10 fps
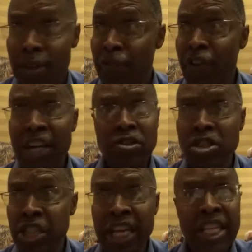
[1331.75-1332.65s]
the fighter
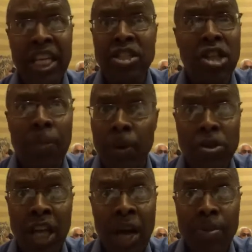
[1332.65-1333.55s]
standing can jump
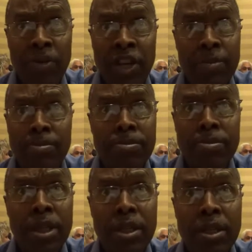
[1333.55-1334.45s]
on top of him
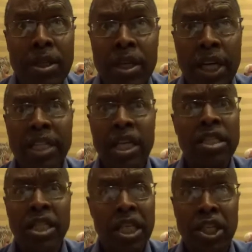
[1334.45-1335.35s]
and
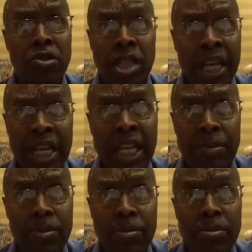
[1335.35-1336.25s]
continue to hit him.